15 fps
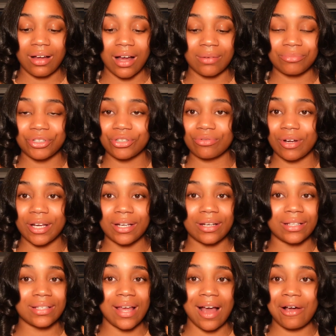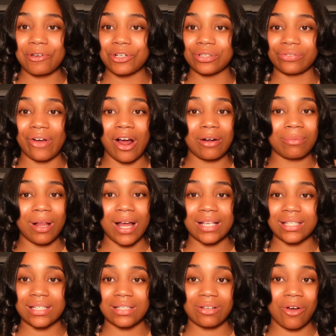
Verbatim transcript: I'm just ready to tackle this pharm class in the,